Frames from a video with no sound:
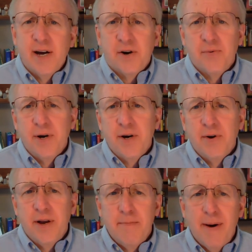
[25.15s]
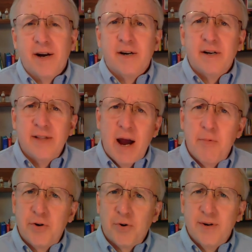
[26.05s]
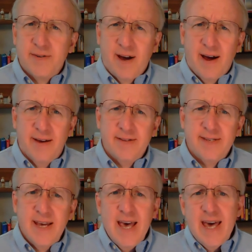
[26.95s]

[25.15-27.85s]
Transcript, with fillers: a career in medical laboratory science